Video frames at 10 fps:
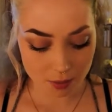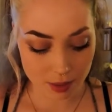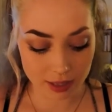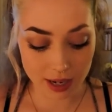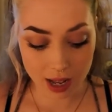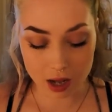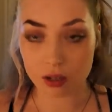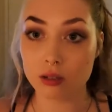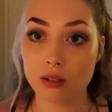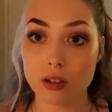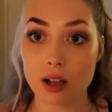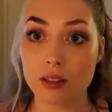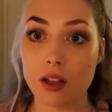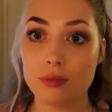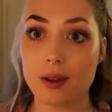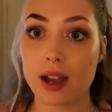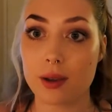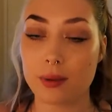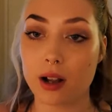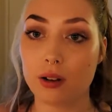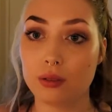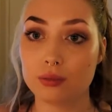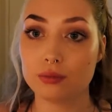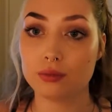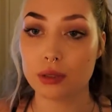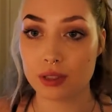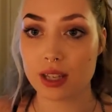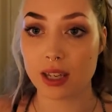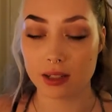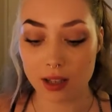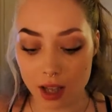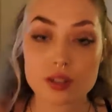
But now, I love my eyebrow routine.